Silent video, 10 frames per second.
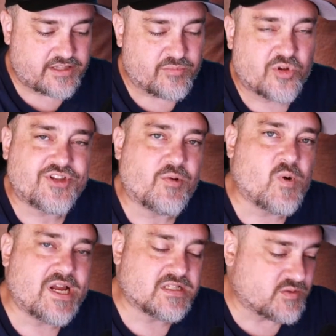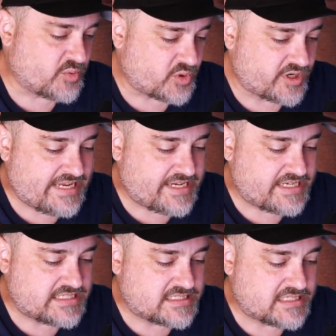the multi-WAN support
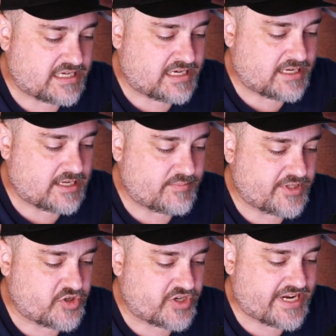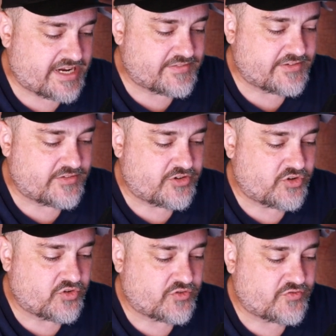is you can have it
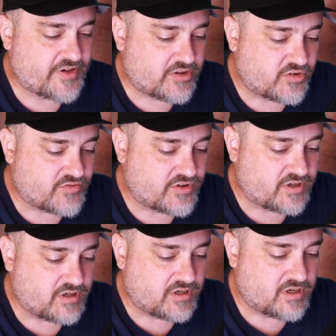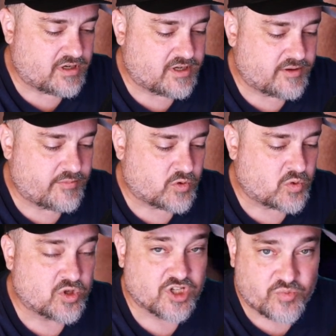do failover
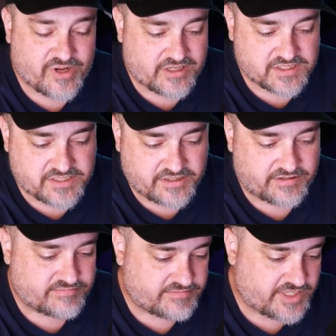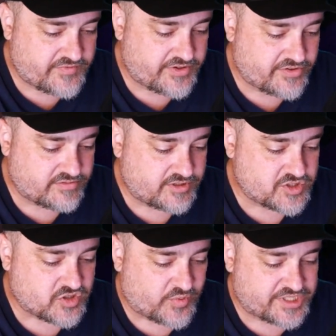or load balancing if you
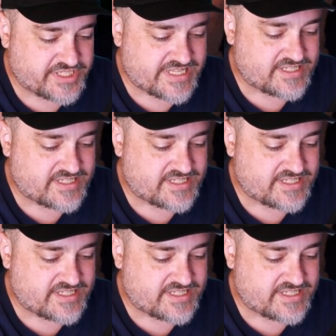so wish. And then it